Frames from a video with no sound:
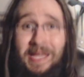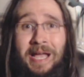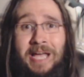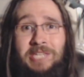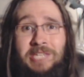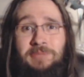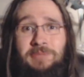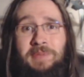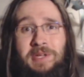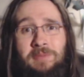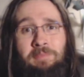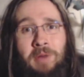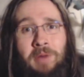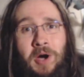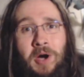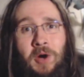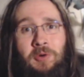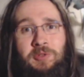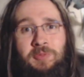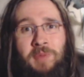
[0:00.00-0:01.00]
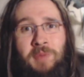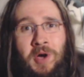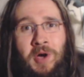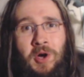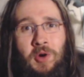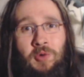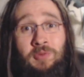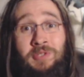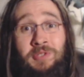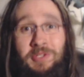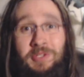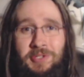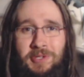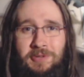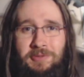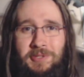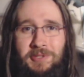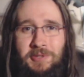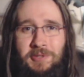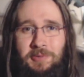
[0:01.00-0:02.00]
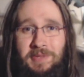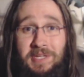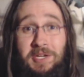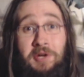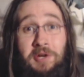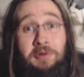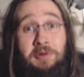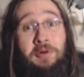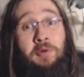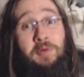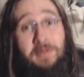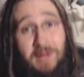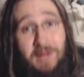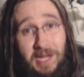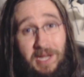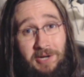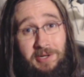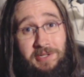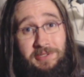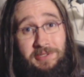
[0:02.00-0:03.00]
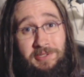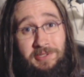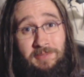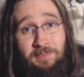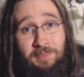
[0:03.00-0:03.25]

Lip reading: has been postponed due to the coronavirus.